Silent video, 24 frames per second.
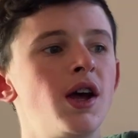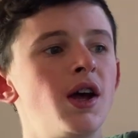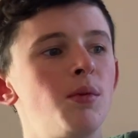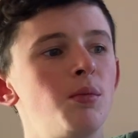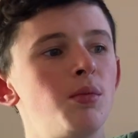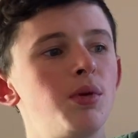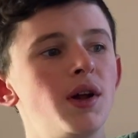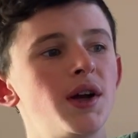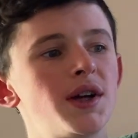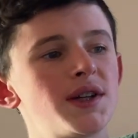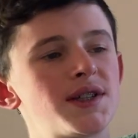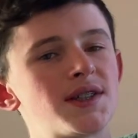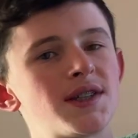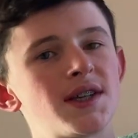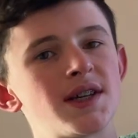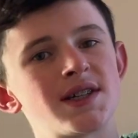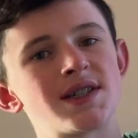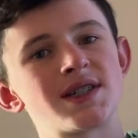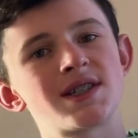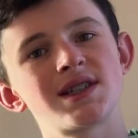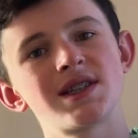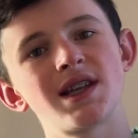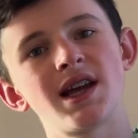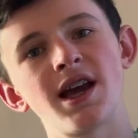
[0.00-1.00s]
plus the
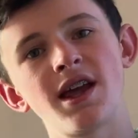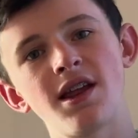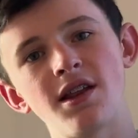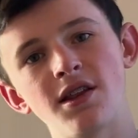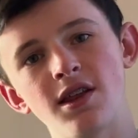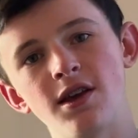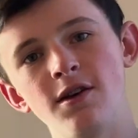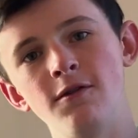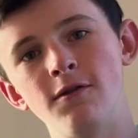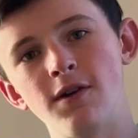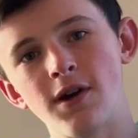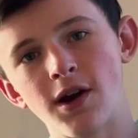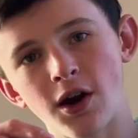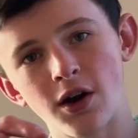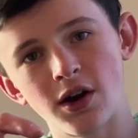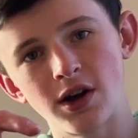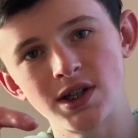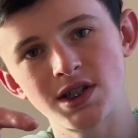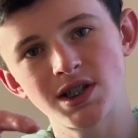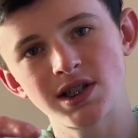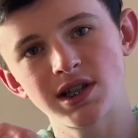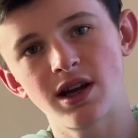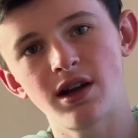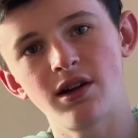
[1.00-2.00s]
slightly, very
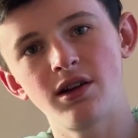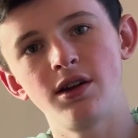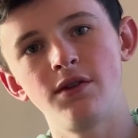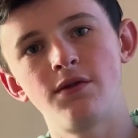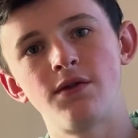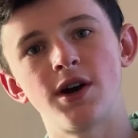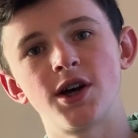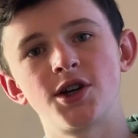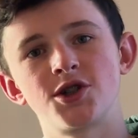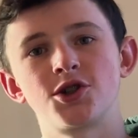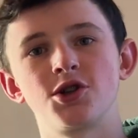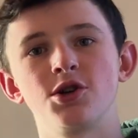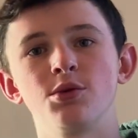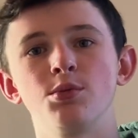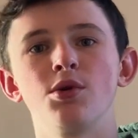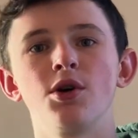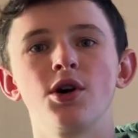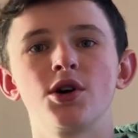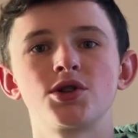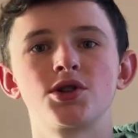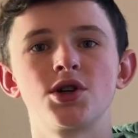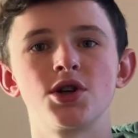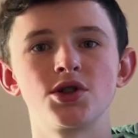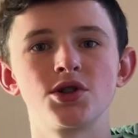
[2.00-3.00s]
slightly faster
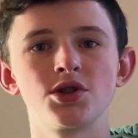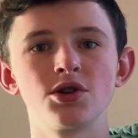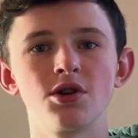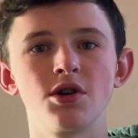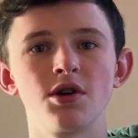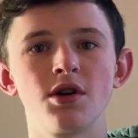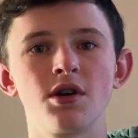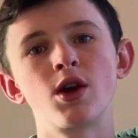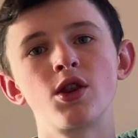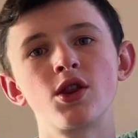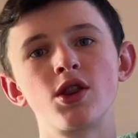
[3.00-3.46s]
processor.